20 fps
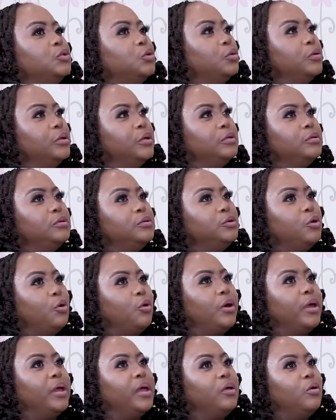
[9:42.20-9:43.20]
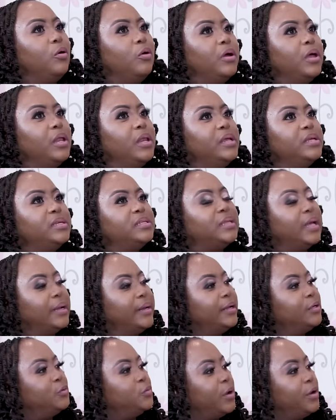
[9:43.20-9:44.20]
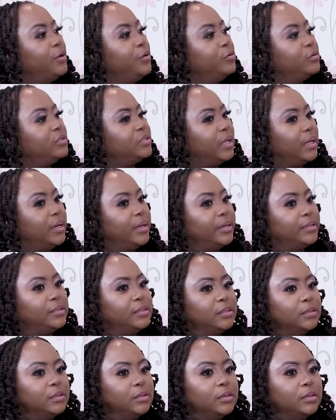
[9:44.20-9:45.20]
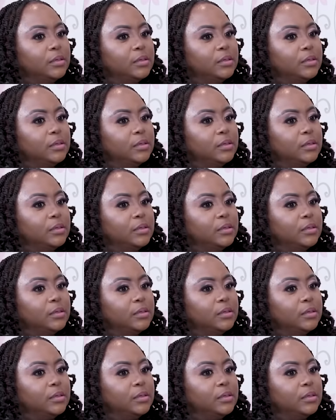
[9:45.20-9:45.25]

So your healing started when you started